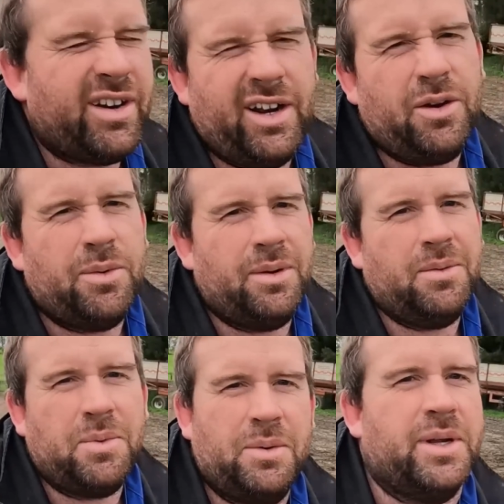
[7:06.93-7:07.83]
don't know,
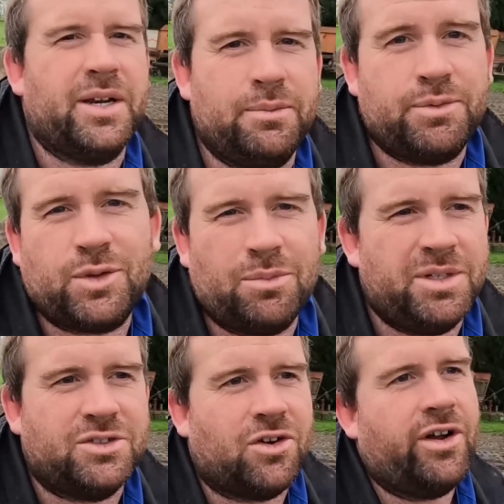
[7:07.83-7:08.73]
we were going to sort of
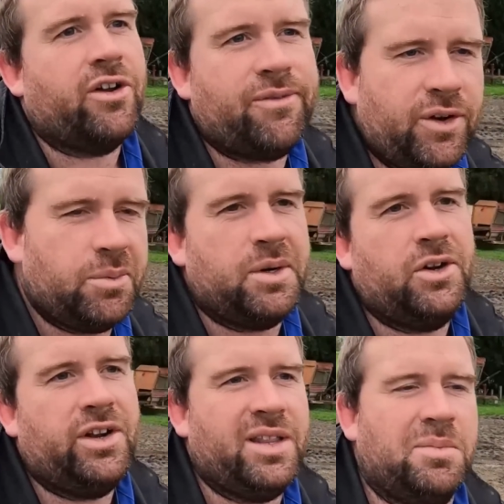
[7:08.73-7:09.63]
be drying off a little bit
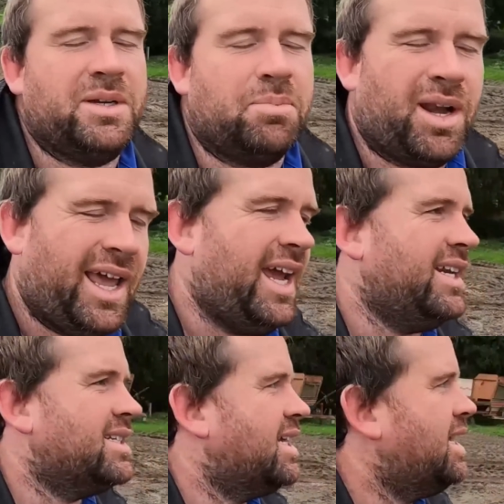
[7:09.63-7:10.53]
earlier than we'd
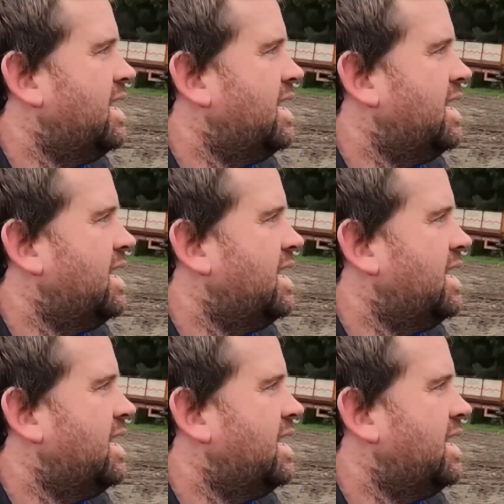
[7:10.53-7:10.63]
planned.